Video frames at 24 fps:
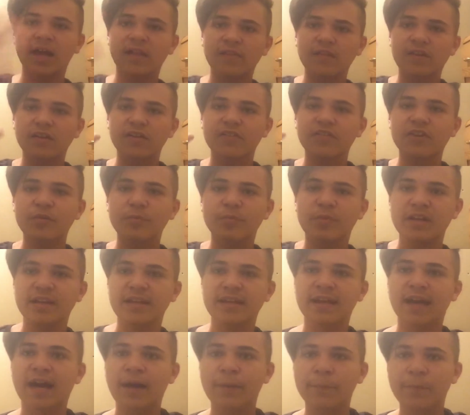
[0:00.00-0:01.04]
Hello
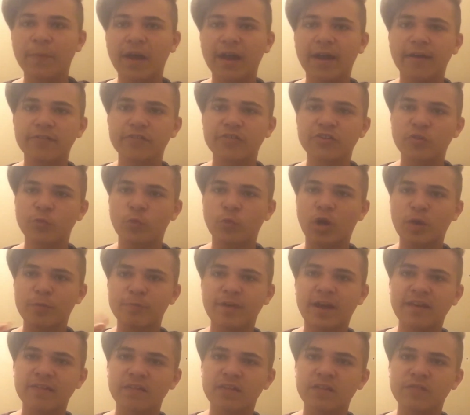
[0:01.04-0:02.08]
everybody, I'm Lakudu and welcome
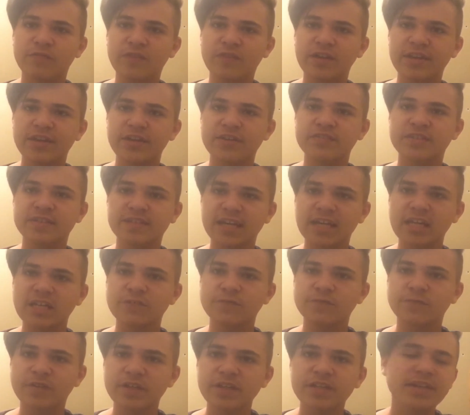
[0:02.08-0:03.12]
back to the video.
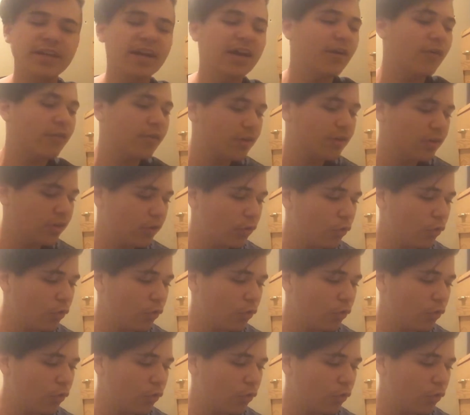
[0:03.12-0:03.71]
Today's video,